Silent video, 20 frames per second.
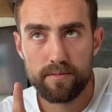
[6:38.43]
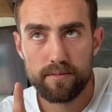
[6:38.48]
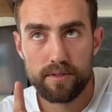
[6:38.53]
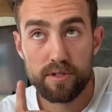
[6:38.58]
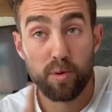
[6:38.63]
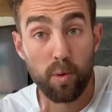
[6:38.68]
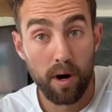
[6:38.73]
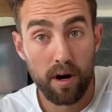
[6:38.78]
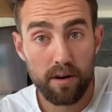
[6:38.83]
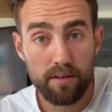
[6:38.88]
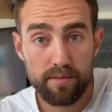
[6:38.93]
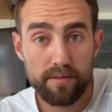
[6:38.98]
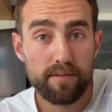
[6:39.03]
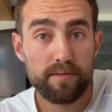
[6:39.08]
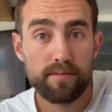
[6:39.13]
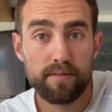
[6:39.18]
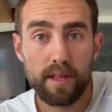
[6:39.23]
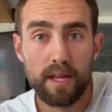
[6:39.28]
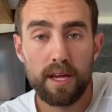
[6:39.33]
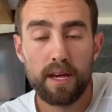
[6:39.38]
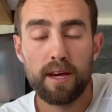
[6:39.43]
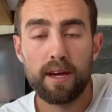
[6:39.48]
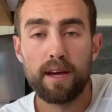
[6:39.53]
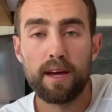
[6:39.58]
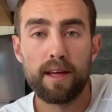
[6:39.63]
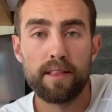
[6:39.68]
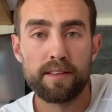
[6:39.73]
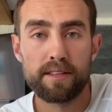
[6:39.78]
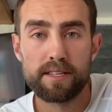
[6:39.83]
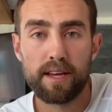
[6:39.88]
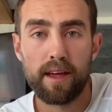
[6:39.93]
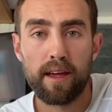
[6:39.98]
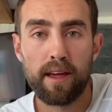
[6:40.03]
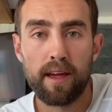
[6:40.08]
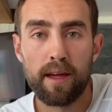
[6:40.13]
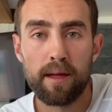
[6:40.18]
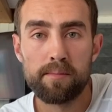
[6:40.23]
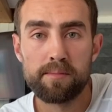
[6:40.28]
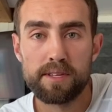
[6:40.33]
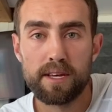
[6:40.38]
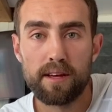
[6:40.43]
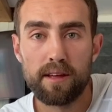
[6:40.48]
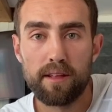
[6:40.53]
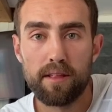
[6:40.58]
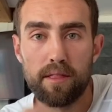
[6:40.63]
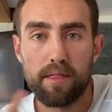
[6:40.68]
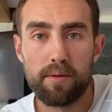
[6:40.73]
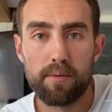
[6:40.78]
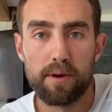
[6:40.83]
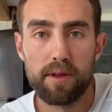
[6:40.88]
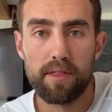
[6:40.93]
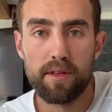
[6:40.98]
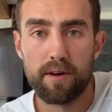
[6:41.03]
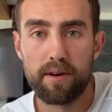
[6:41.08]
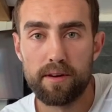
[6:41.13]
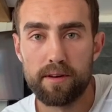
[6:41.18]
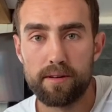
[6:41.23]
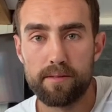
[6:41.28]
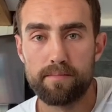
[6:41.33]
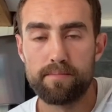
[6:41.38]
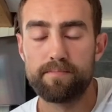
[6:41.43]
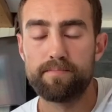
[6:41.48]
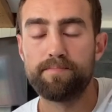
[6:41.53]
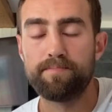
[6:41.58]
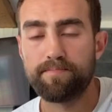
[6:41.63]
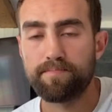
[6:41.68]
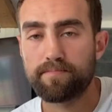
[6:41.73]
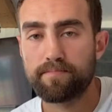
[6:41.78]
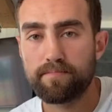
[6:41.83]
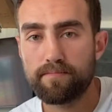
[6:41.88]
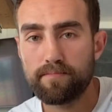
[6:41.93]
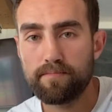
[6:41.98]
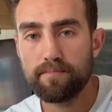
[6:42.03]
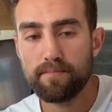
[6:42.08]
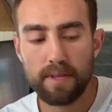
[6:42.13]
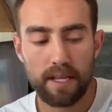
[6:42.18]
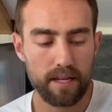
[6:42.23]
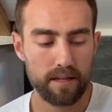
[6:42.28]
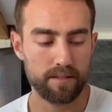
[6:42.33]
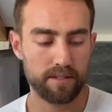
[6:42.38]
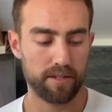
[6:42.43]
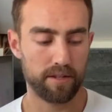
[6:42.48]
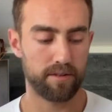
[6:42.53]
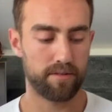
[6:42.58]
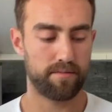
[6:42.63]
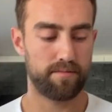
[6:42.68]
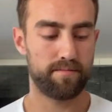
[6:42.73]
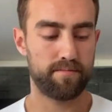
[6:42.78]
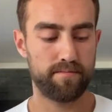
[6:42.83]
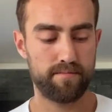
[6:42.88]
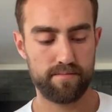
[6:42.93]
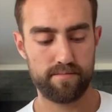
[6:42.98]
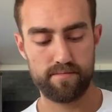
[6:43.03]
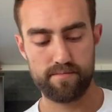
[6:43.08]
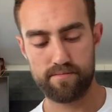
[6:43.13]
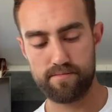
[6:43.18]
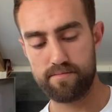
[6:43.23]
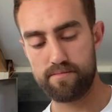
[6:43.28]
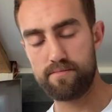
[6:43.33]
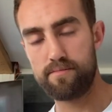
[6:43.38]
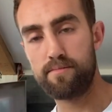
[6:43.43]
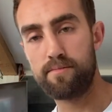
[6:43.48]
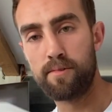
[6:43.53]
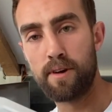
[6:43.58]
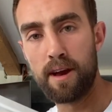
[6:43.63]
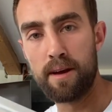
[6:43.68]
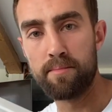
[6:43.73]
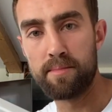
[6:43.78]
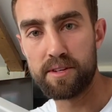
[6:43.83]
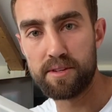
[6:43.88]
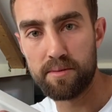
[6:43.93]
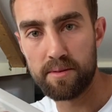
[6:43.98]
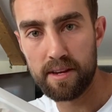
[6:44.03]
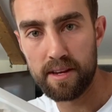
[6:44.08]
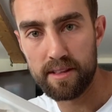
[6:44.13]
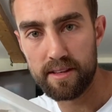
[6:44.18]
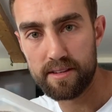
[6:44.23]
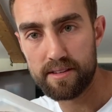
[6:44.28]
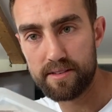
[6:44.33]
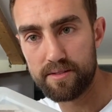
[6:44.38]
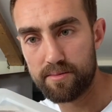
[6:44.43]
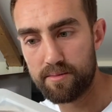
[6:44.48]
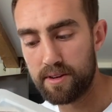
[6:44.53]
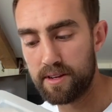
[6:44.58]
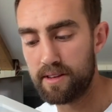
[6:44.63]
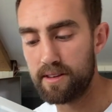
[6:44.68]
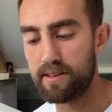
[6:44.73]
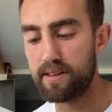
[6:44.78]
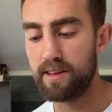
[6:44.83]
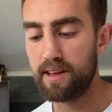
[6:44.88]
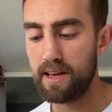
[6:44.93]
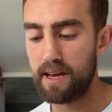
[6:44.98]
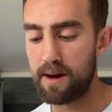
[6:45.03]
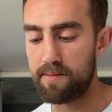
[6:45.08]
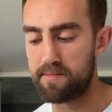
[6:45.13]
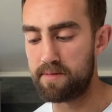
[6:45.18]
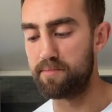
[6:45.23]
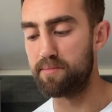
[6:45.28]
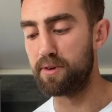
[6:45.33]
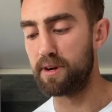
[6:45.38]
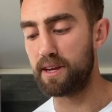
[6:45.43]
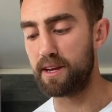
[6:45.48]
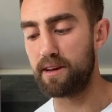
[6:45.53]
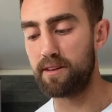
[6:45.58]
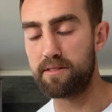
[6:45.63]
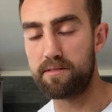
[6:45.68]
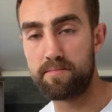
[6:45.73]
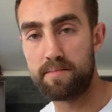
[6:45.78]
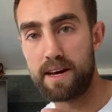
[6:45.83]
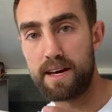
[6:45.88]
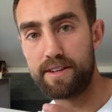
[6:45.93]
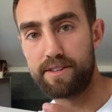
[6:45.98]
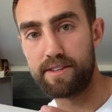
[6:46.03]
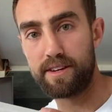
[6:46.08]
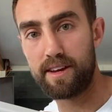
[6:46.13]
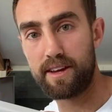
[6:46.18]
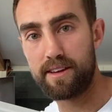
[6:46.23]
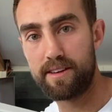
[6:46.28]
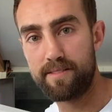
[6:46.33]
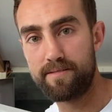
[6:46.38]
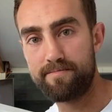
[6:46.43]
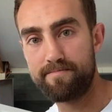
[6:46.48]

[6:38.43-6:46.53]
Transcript: 12, and the second game's at 3:30. So right in between, this is when I'm gonna break out the magic.